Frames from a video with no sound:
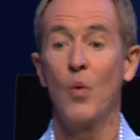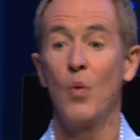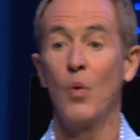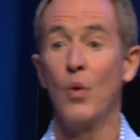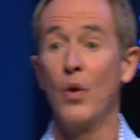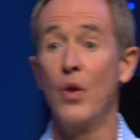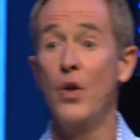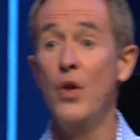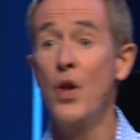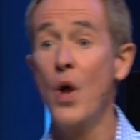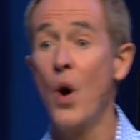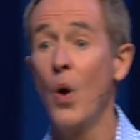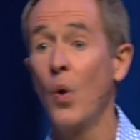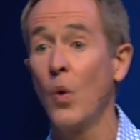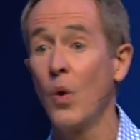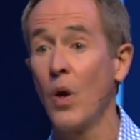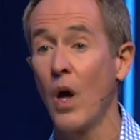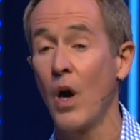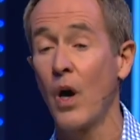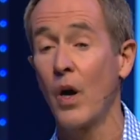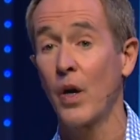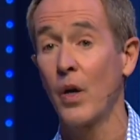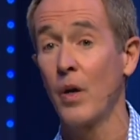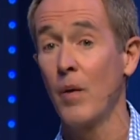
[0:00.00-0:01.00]
will no
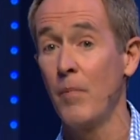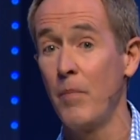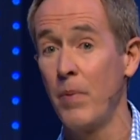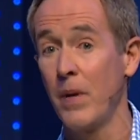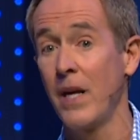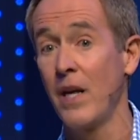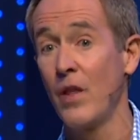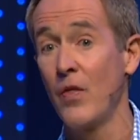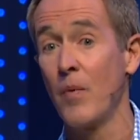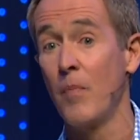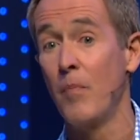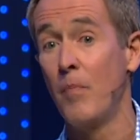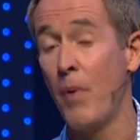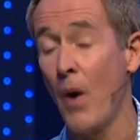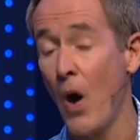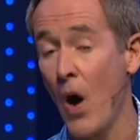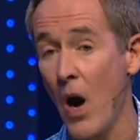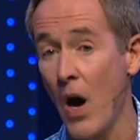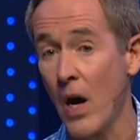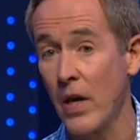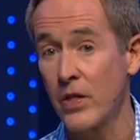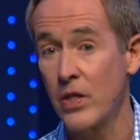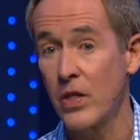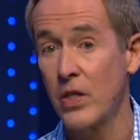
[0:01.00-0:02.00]
longer be the
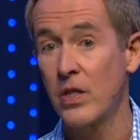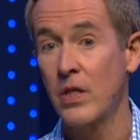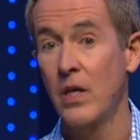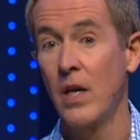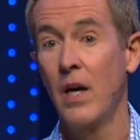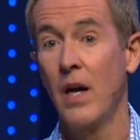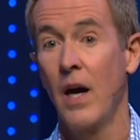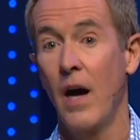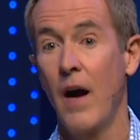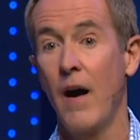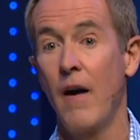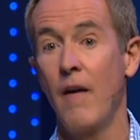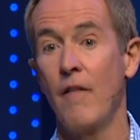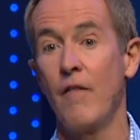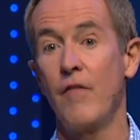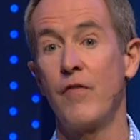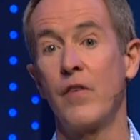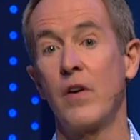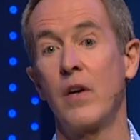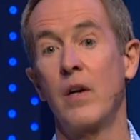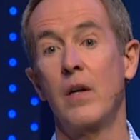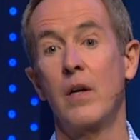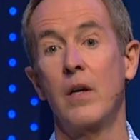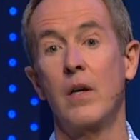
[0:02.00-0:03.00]
boss of
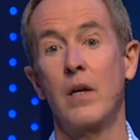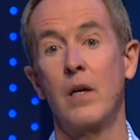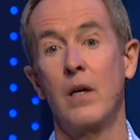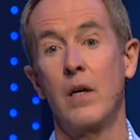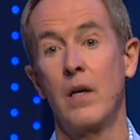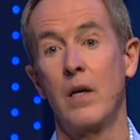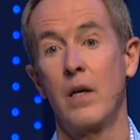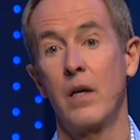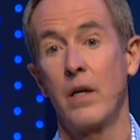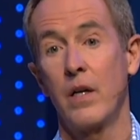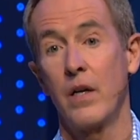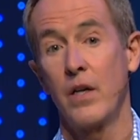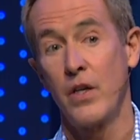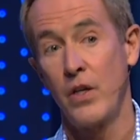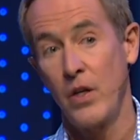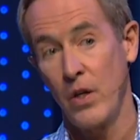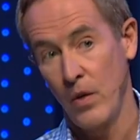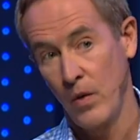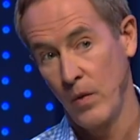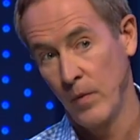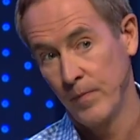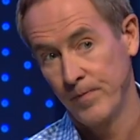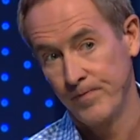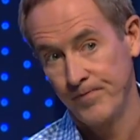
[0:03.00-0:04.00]

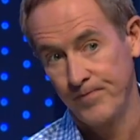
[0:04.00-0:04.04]
you.